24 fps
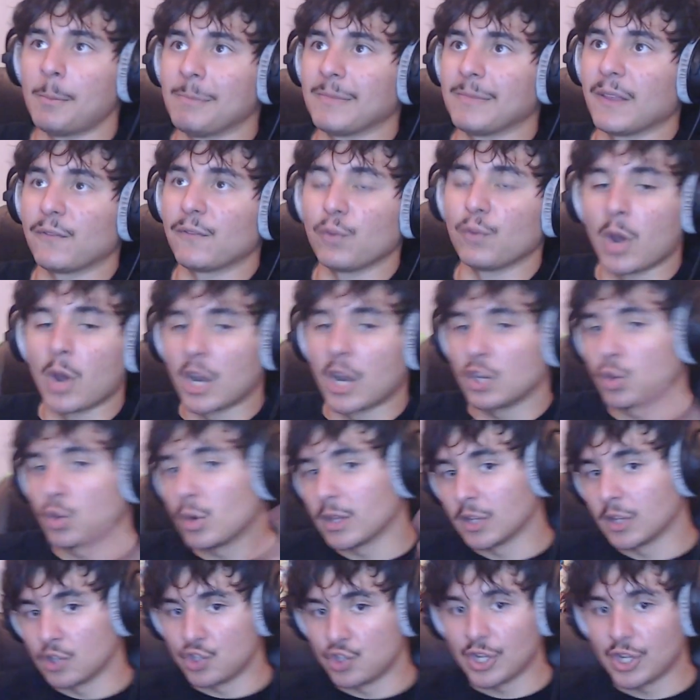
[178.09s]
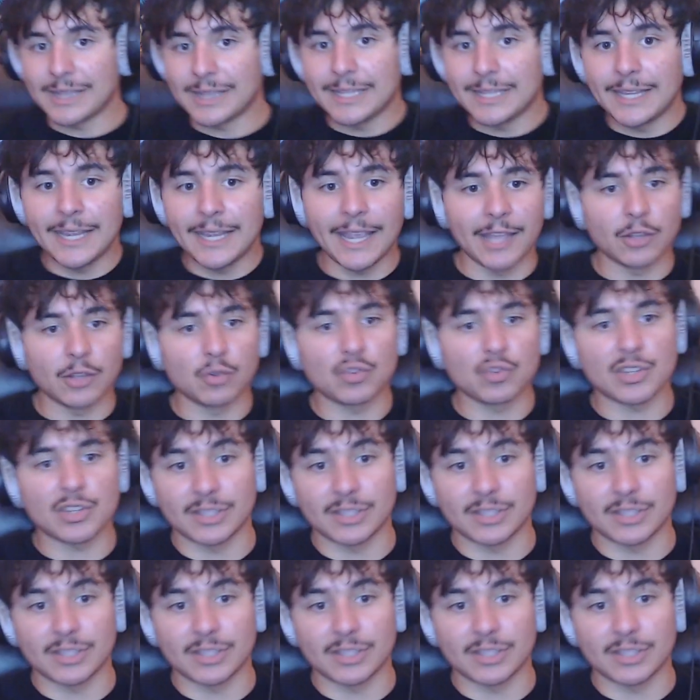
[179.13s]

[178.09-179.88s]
if you want to do it legitly and you just